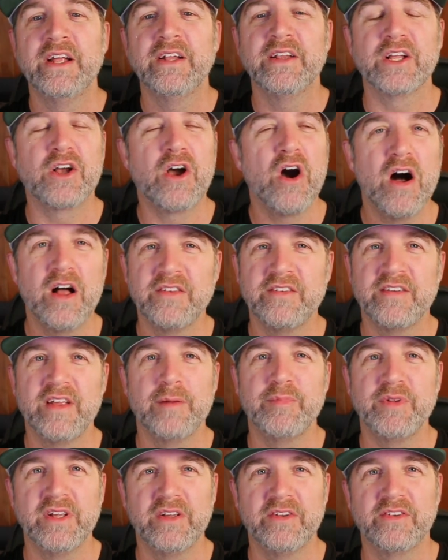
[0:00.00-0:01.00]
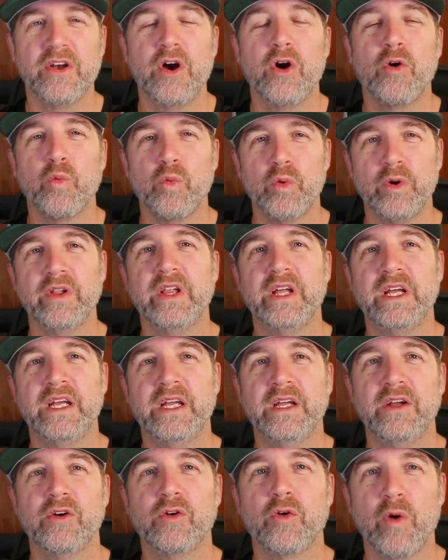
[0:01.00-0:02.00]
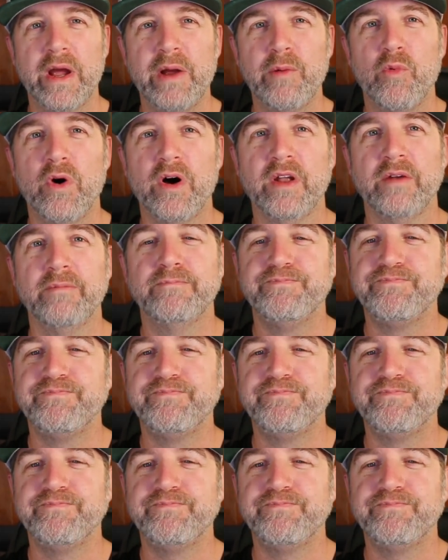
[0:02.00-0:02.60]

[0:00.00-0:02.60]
The concept is a really great one.